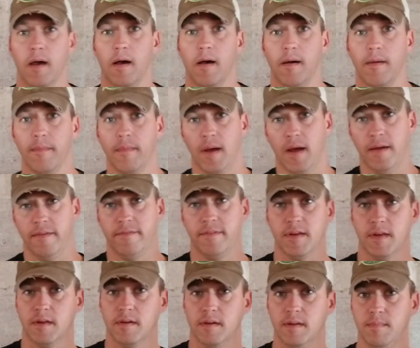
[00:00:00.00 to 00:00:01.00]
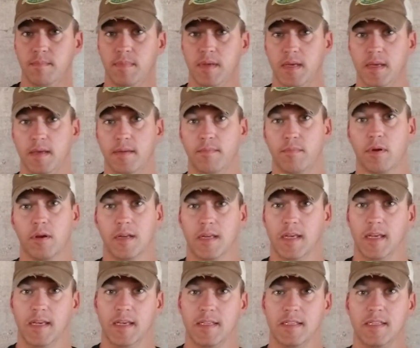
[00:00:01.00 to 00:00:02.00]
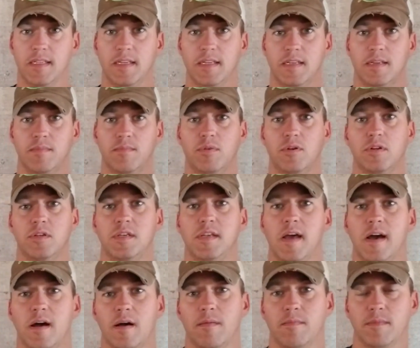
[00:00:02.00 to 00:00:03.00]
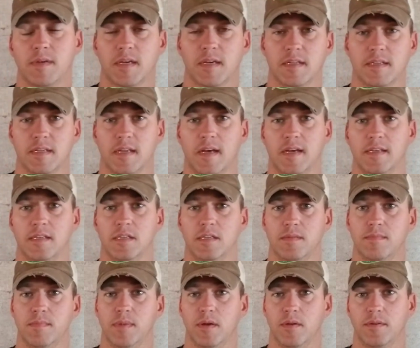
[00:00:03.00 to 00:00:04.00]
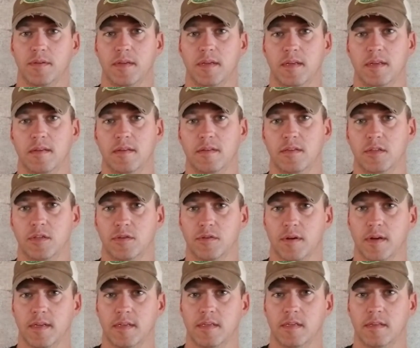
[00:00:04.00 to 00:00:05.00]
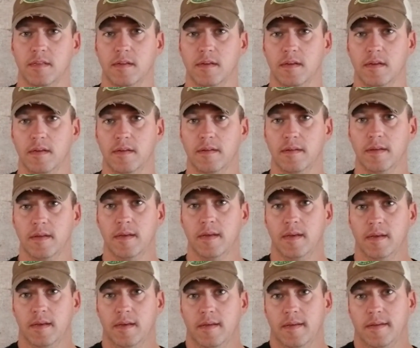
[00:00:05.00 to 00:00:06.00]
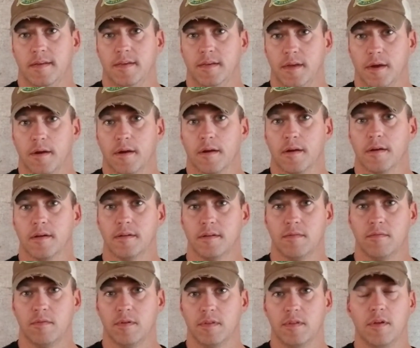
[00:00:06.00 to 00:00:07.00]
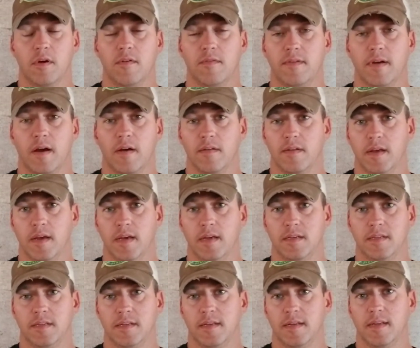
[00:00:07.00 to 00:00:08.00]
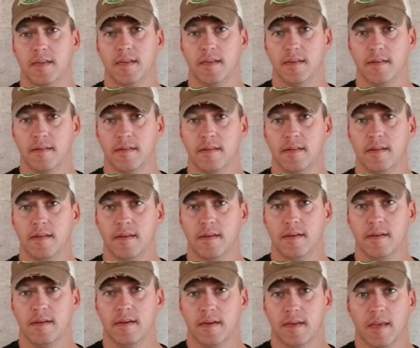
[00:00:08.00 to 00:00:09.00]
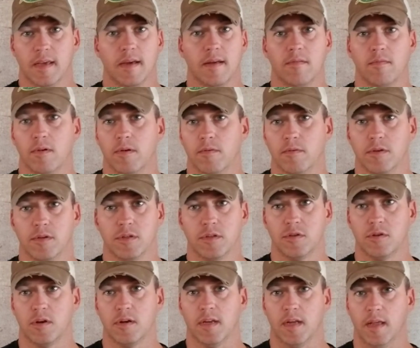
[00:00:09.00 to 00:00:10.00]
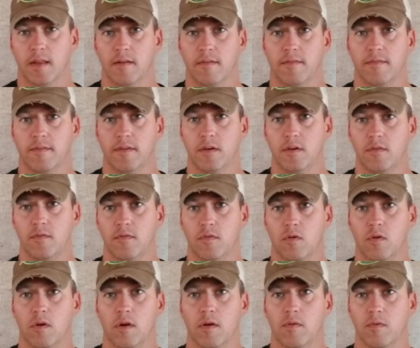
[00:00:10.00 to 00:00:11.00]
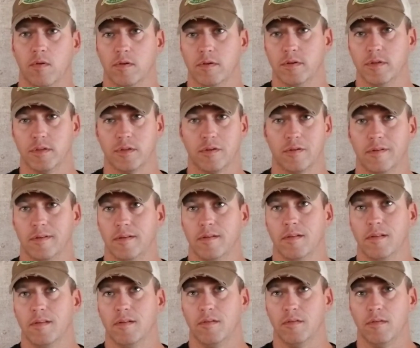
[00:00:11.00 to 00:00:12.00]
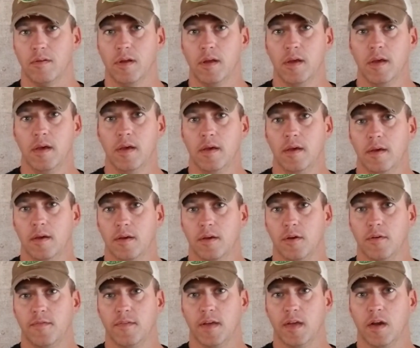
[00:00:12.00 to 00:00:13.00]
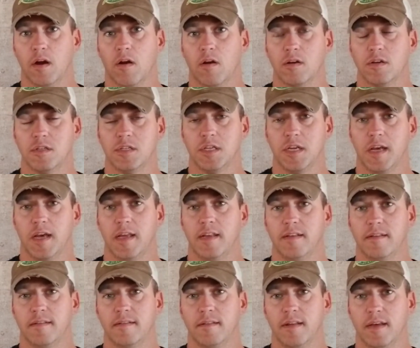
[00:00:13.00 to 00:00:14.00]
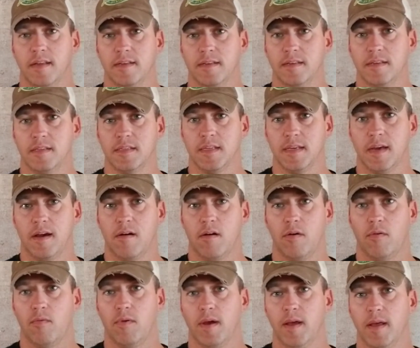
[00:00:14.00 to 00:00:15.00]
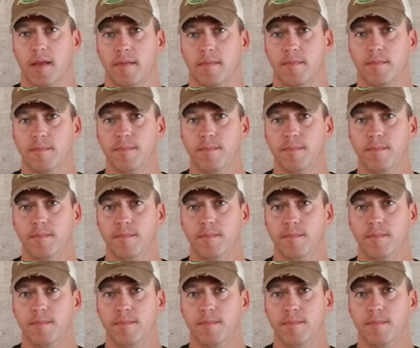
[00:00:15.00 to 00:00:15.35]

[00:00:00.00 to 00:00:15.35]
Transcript: Um, I figured it'd be pretty easy to push down because I just built it straight to the dirt with no foundation. And again, we were just trying to get a feel for it. We're just going to do a little goofy garden shed and, and see how it went.